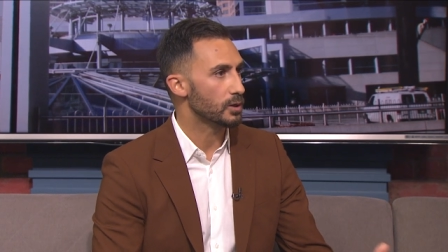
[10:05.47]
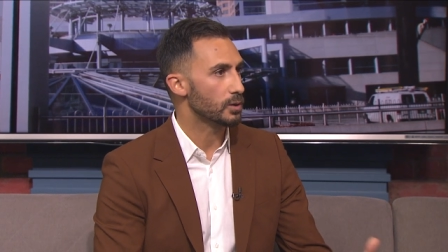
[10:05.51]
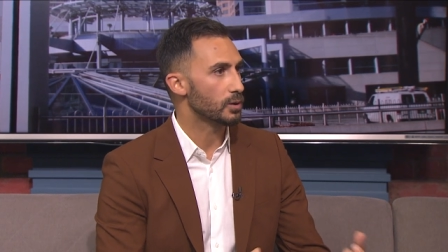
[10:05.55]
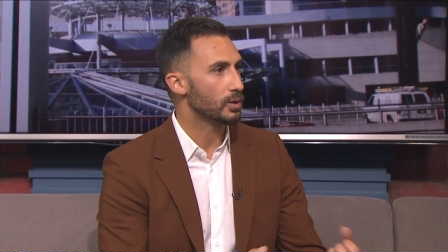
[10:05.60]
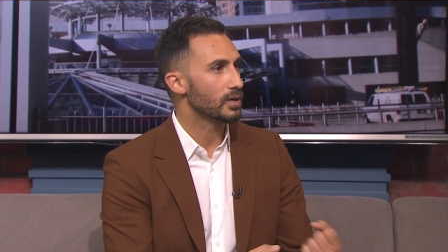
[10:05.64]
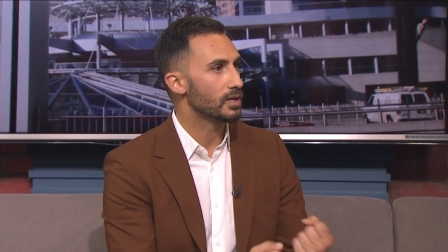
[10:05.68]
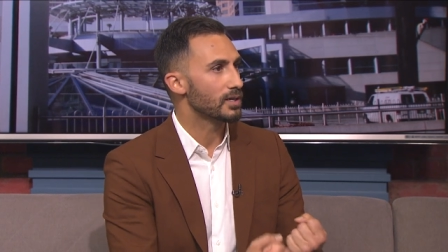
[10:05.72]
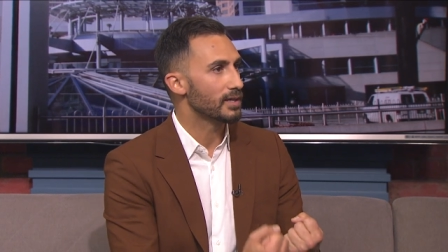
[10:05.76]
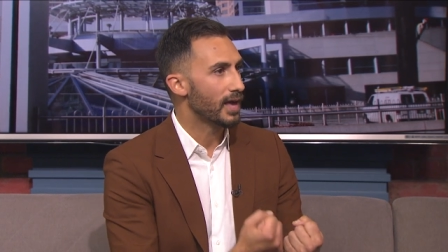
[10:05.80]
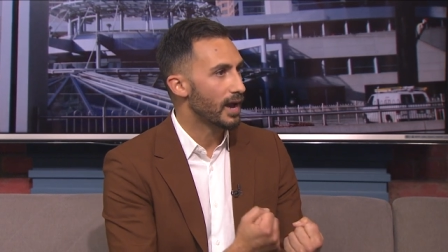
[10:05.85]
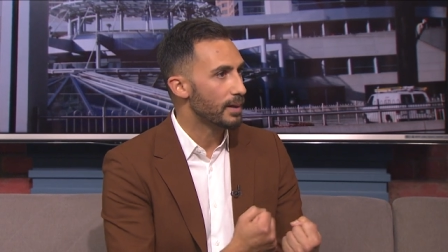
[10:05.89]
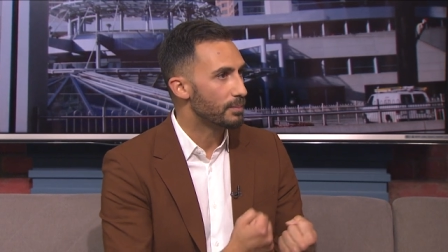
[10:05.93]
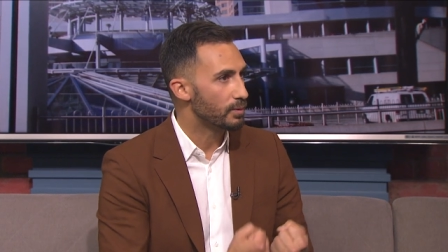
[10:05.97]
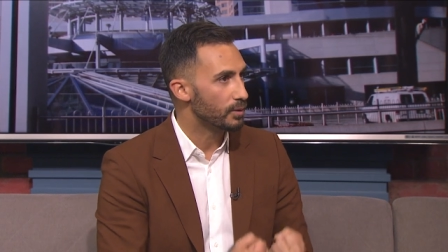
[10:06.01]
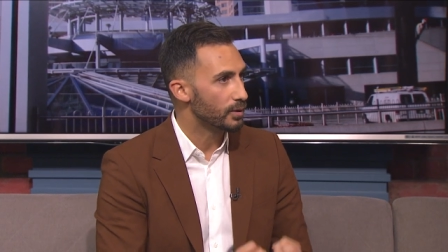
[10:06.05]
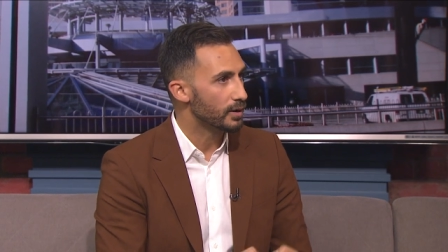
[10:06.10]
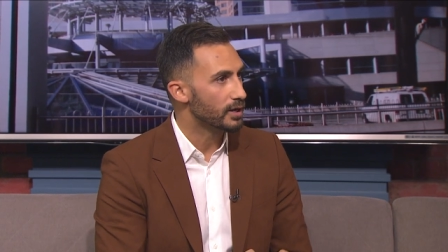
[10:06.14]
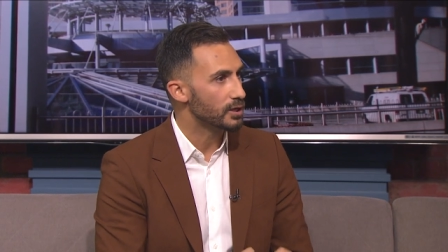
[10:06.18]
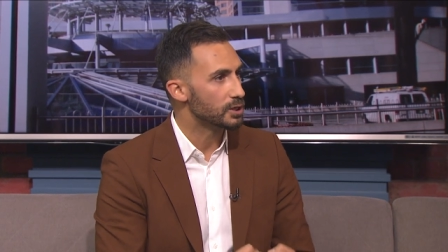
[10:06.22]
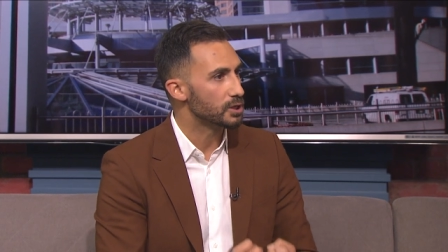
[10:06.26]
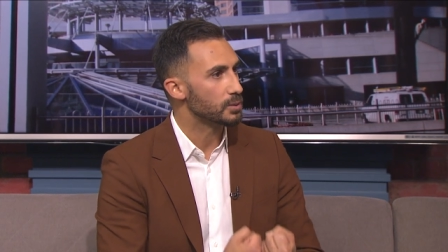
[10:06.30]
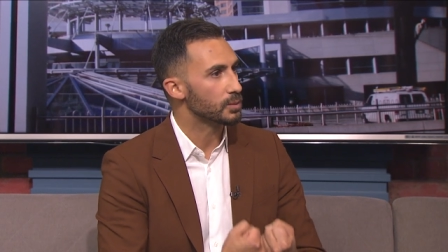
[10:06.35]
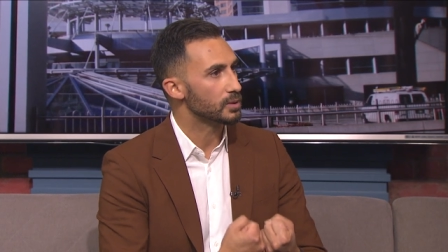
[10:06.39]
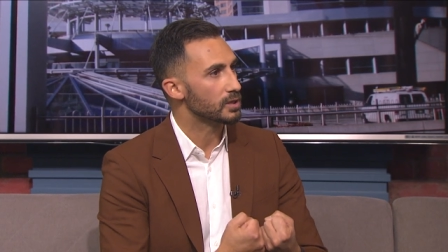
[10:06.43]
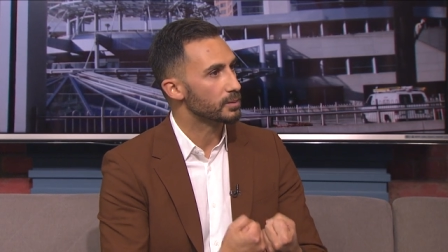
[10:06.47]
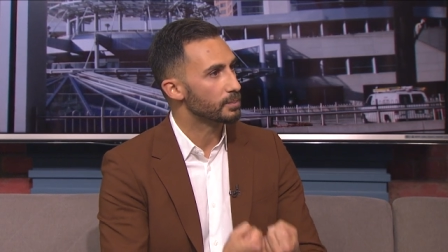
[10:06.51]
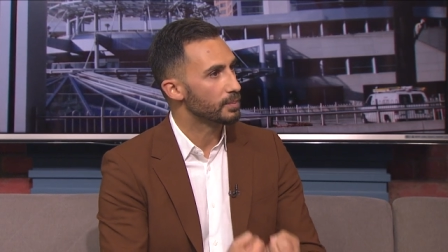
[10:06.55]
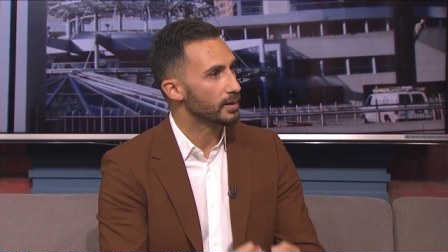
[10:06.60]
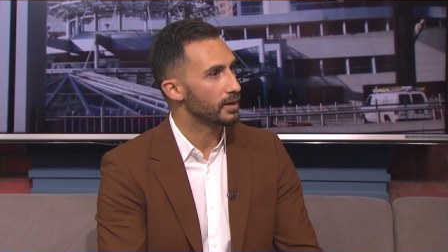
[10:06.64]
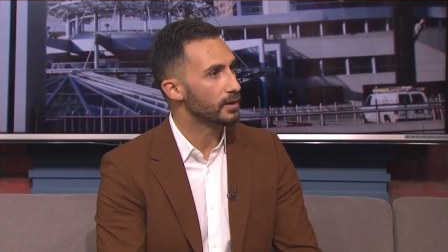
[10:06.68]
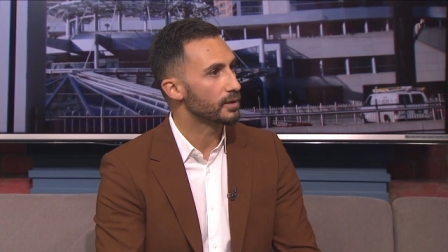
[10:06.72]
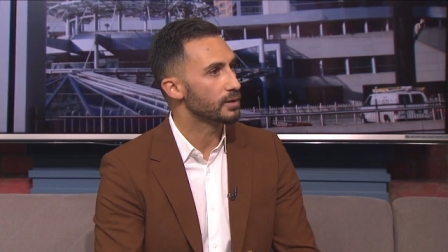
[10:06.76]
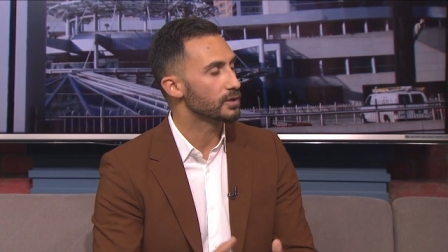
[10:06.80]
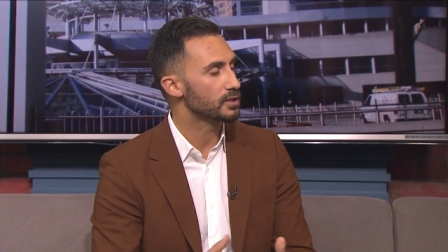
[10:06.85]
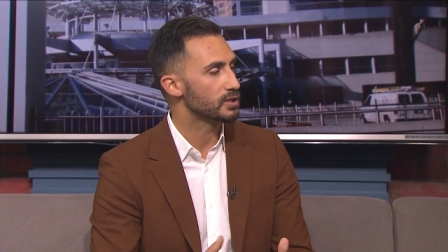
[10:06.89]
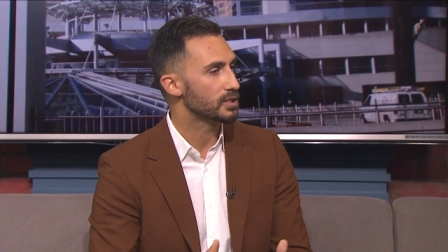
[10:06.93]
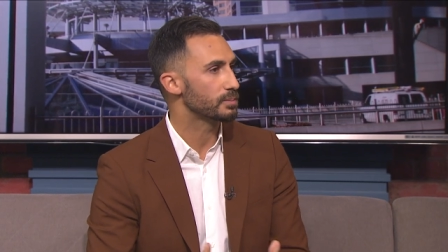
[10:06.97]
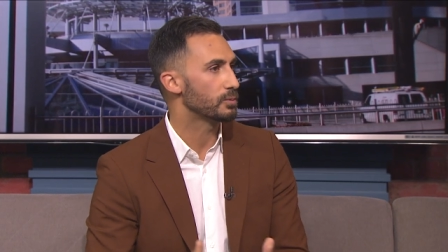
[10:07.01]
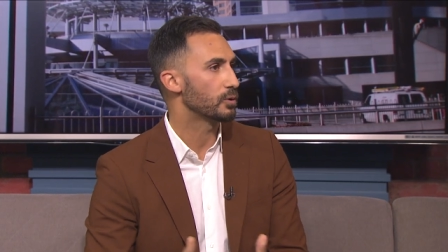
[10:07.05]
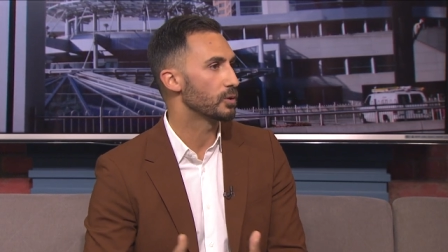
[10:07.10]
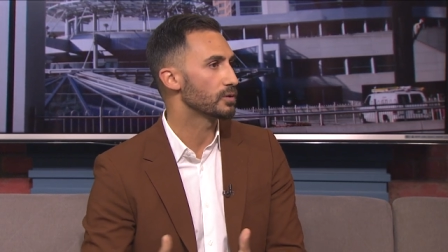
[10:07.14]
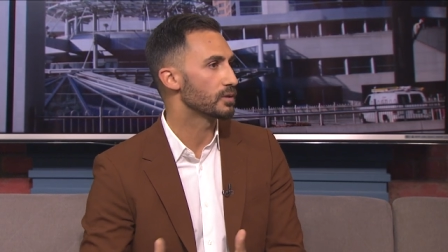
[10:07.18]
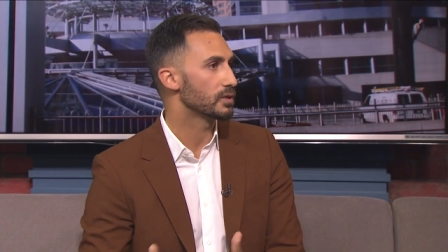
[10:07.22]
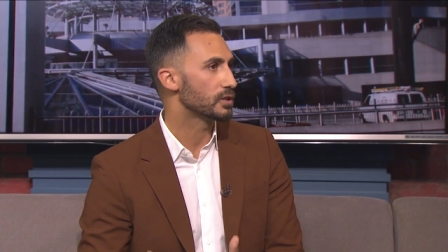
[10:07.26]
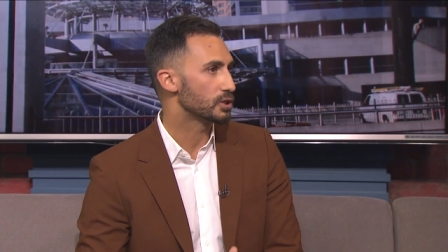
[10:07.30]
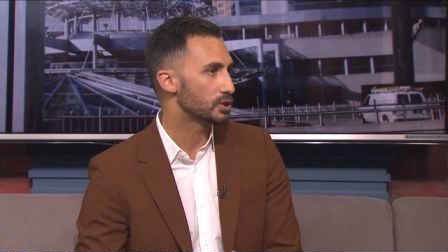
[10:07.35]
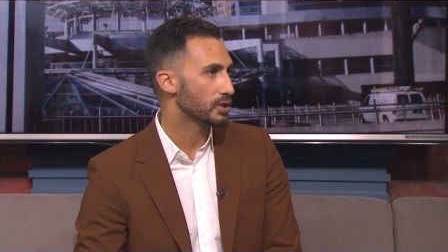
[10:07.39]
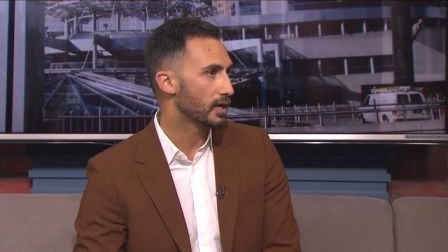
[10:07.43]
or collaboration with the parent to
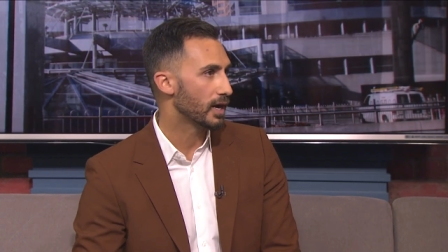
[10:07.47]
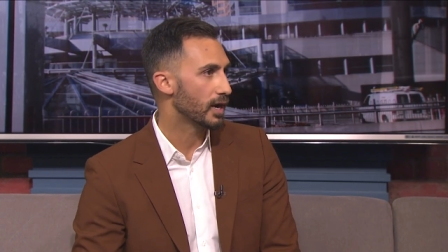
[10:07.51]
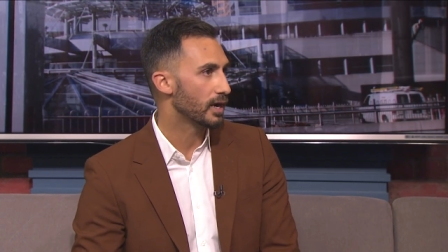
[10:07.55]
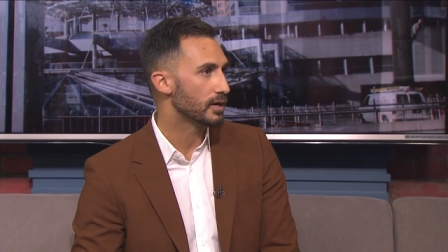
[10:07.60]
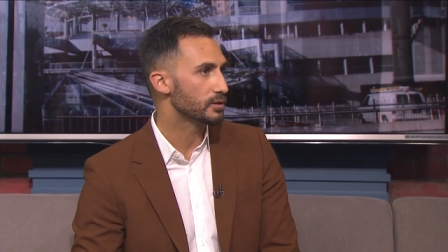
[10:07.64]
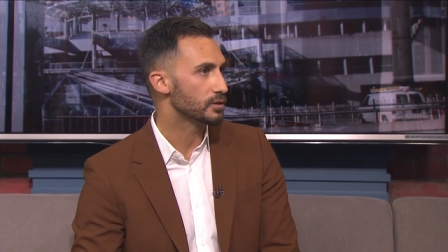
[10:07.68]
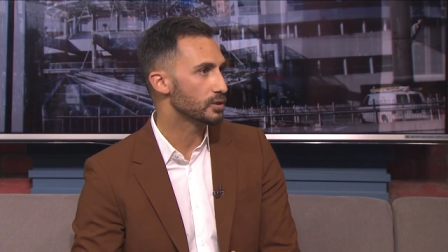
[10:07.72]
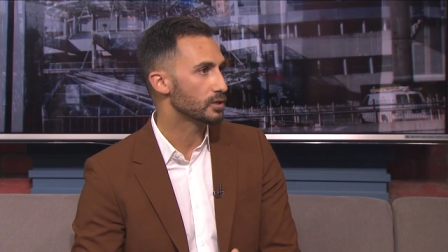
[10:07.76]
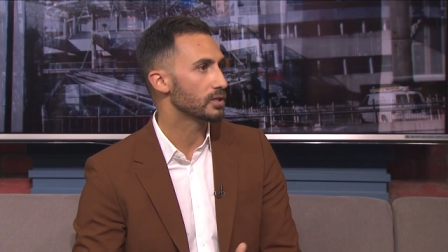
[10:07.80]
support the child